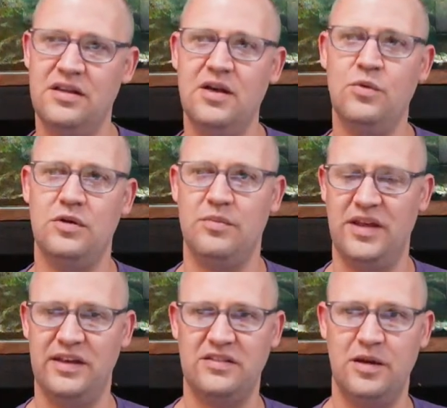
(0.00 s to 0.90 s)
and they wouldn't
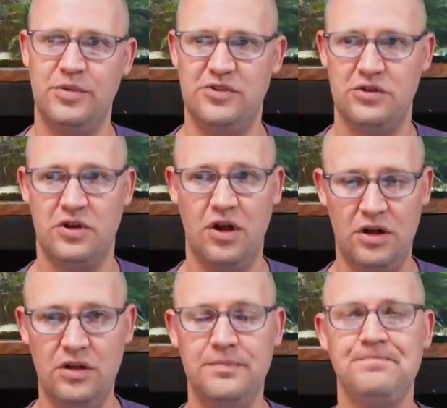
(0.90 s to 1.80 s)
mind that temperature at
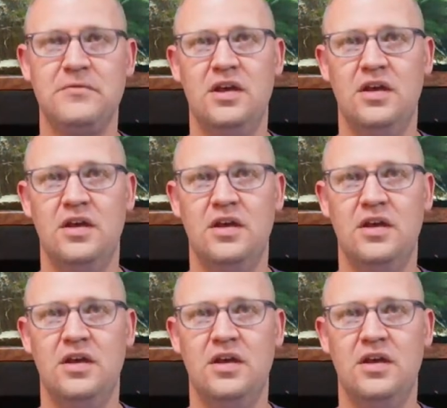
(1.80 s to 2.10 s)
all.